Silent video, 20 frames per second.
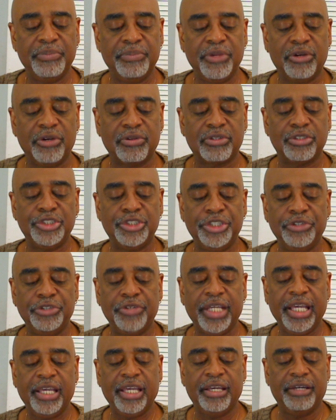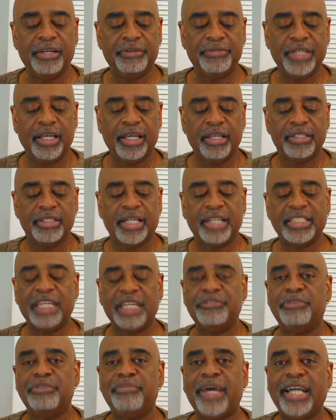the miracles you give are
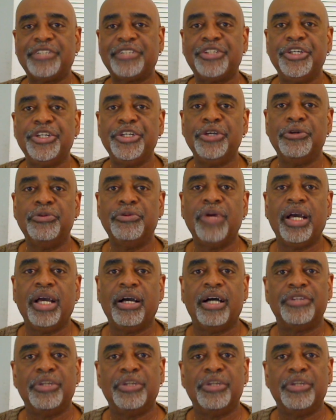given back to you.